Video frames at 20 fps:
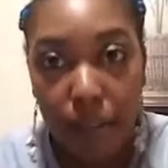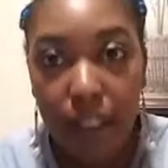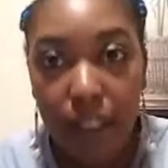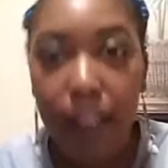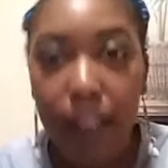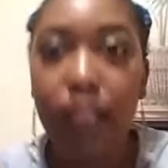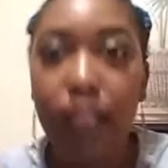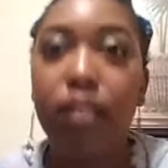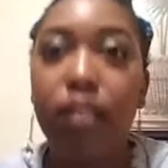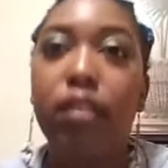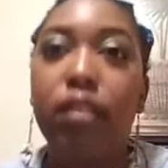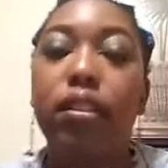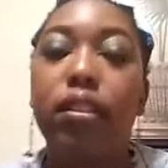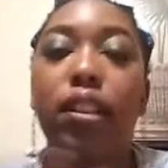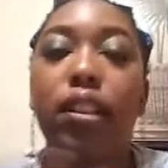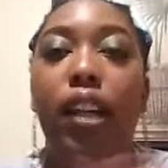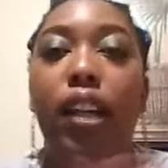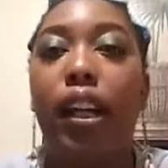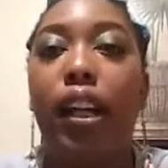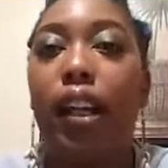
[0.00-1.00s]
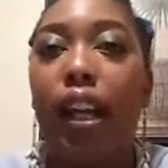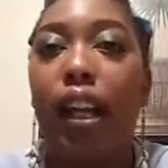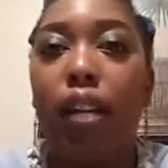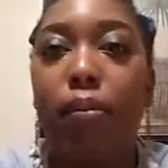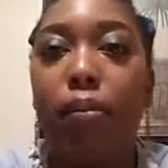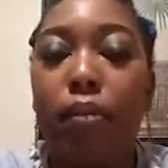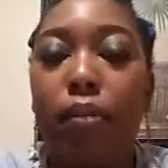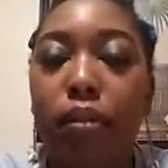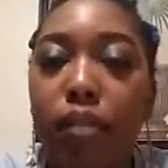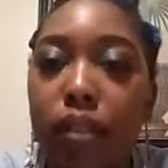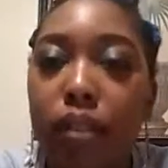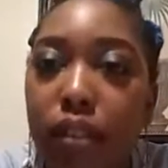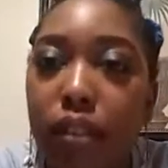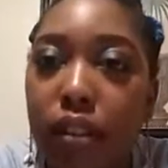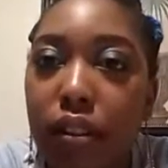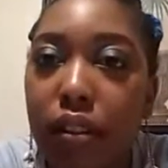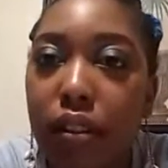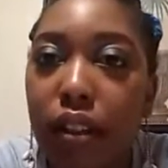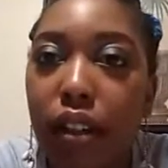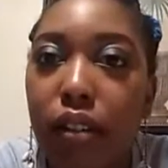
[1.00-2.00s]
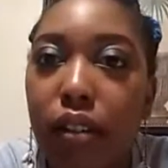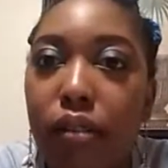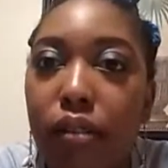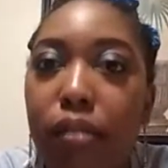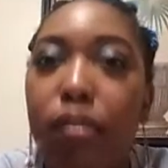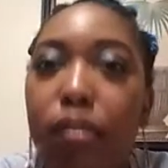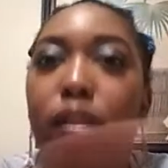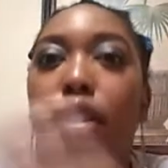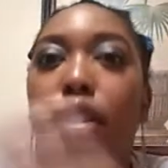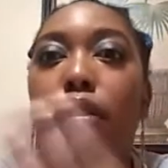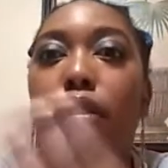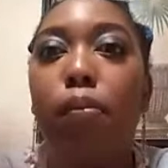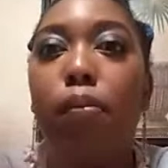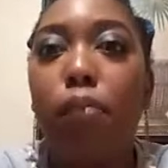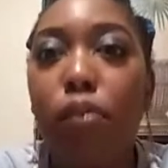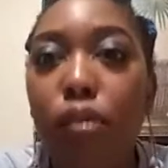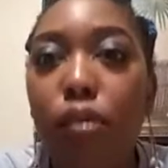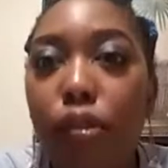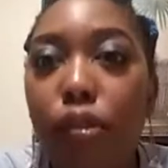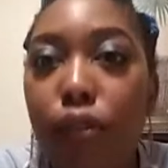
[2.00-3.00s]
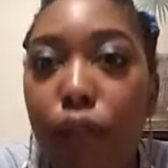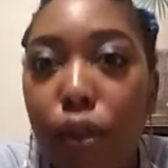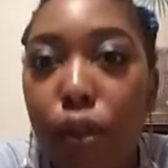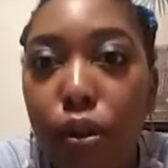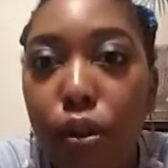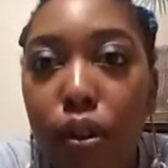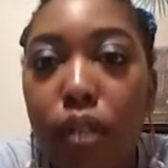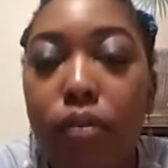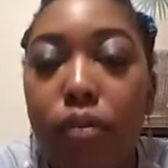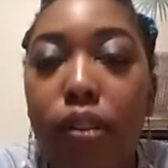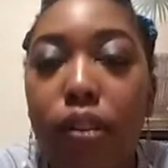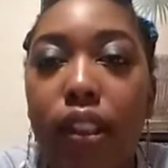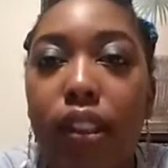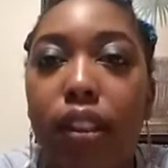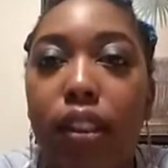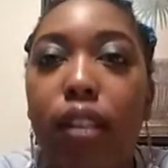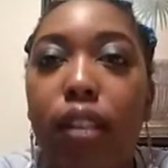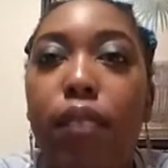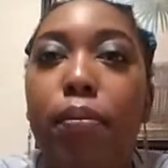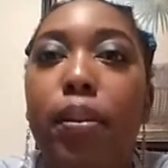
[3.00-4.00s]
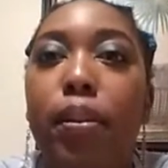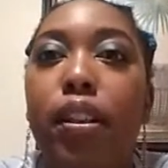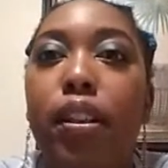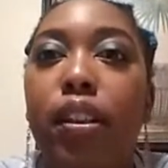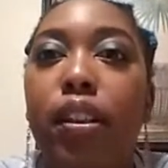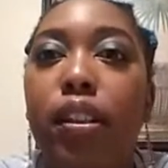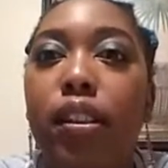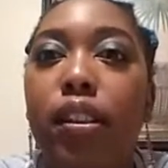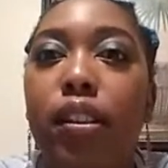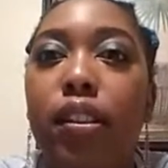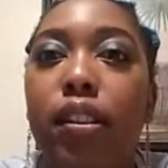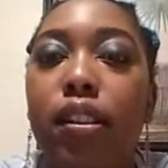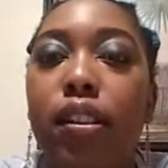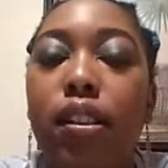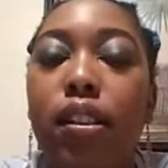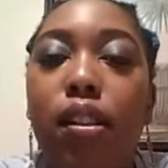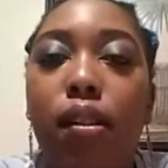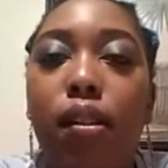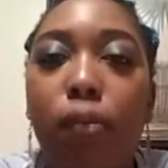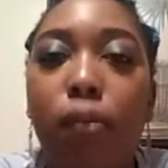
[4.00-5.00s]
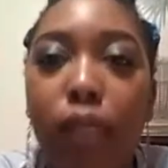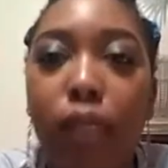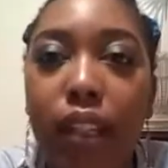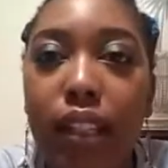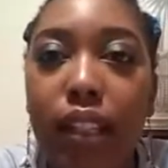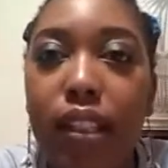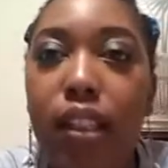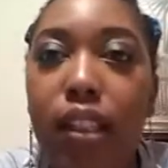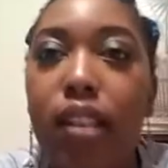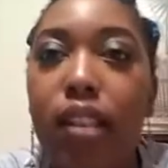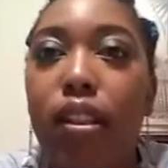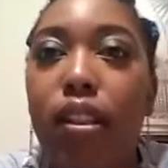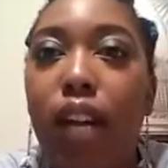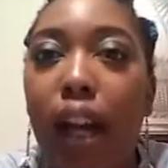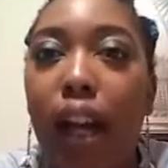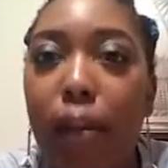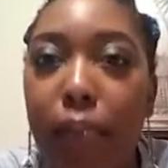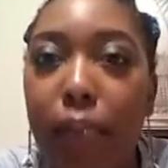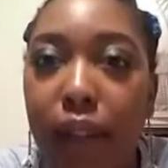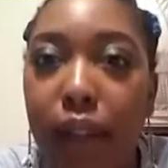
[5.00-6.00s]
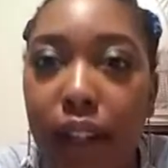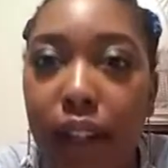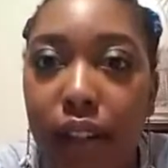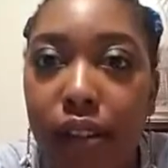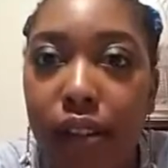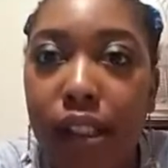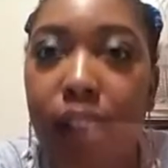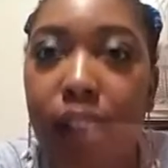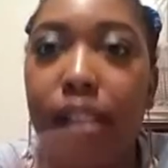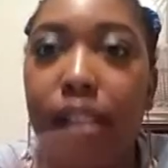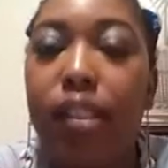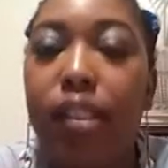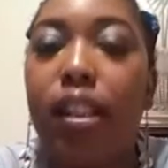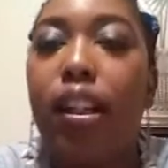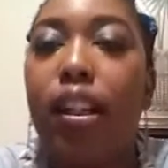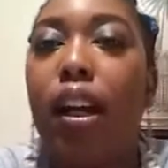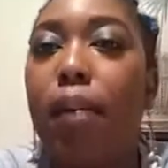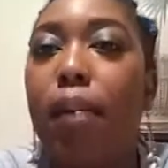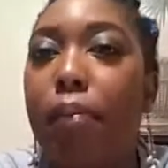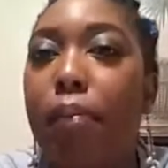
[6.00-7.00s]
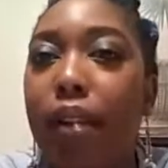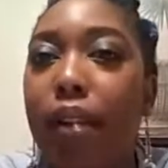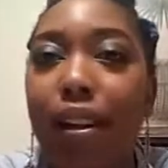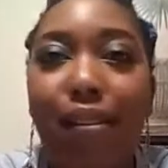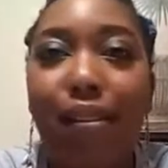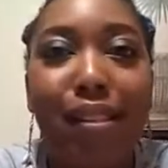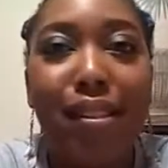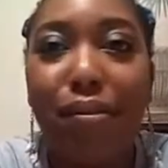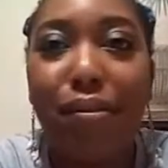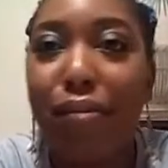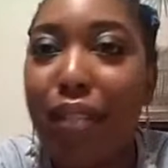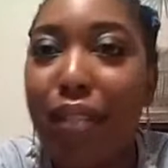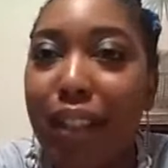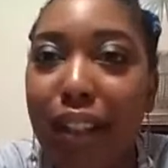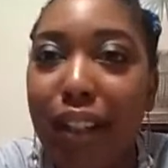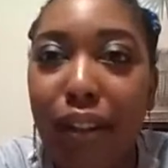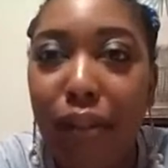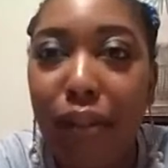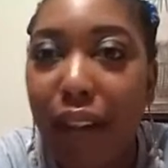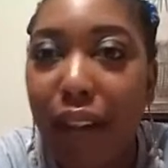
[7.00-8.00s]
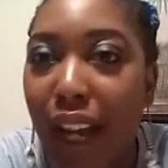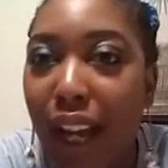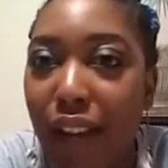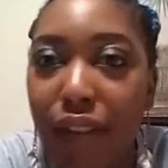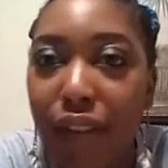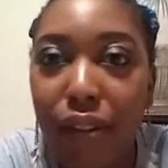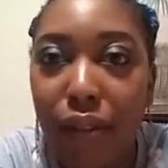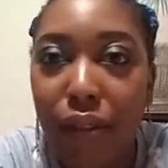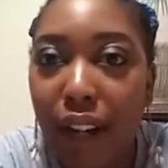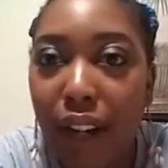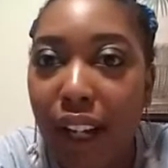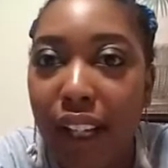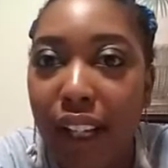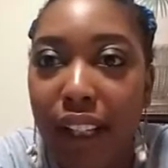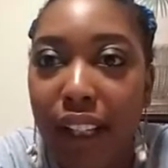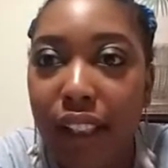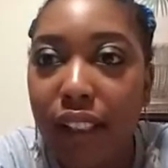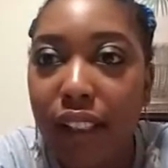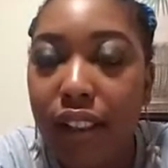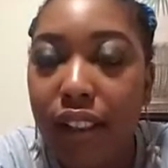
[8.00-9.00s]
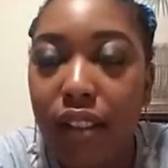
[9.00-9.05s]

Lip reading: millennials ain't able to, move forward because we're listening to our parents and our parents really don't have it right,